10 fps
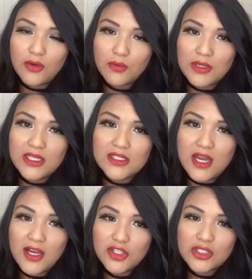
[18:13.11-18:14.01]
really
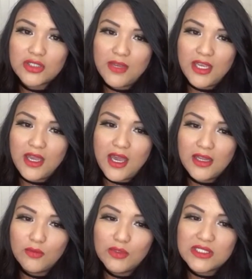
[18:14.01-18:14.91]
touched me, and
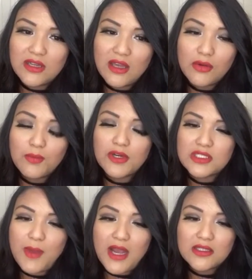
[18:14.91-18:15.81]
it was another
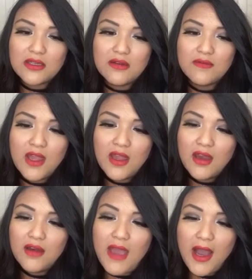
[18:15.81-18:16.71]
perspective
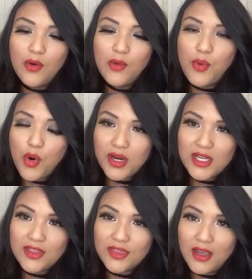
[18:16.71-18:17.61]
of how
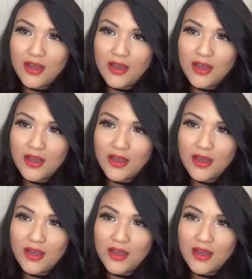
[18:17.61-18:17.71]
important